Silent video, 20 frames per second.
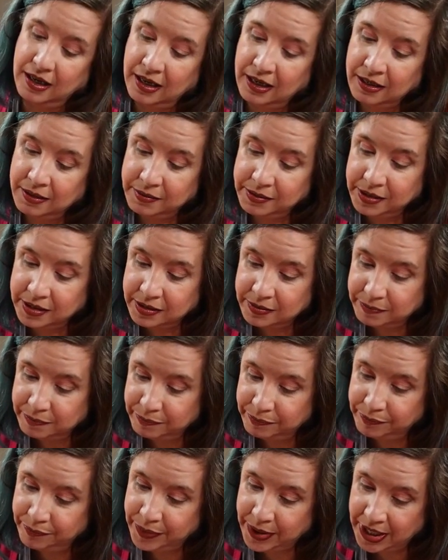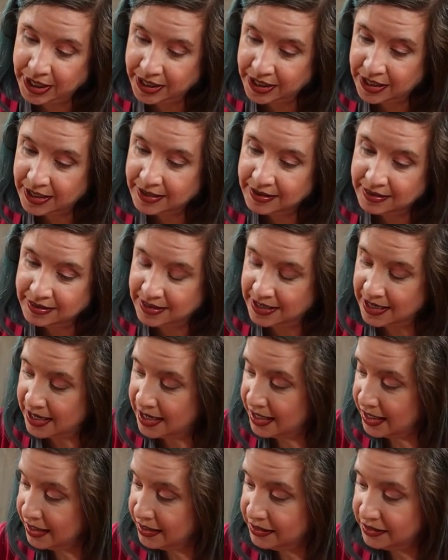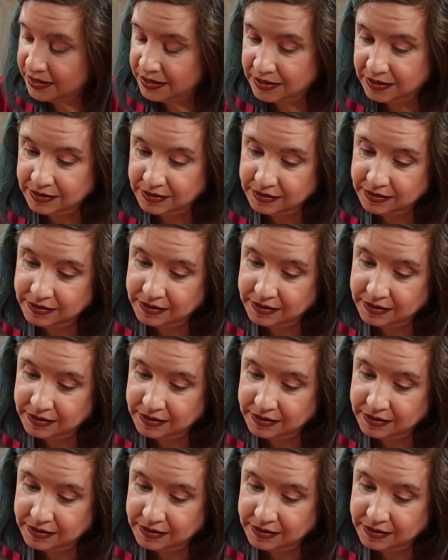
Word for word: I am going to buy that.